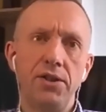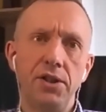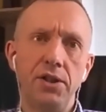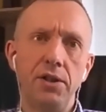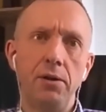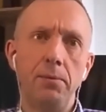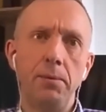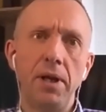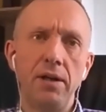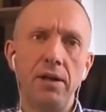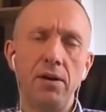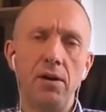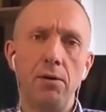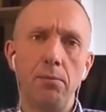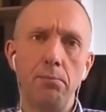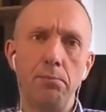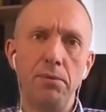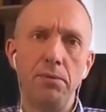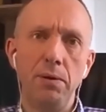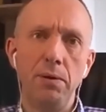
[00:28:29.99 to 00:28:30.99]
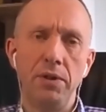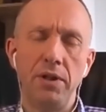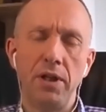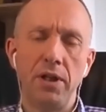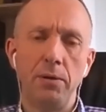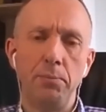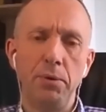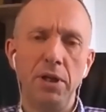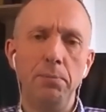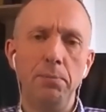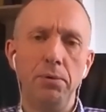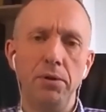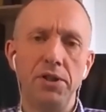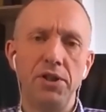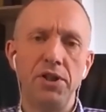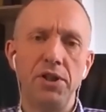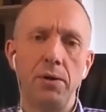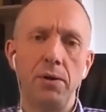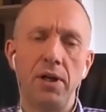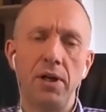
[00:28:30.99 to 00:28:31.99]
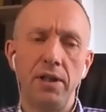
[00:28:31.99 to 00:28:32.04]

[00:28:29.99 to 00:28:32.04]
you know, and I can't meet with other people and so on.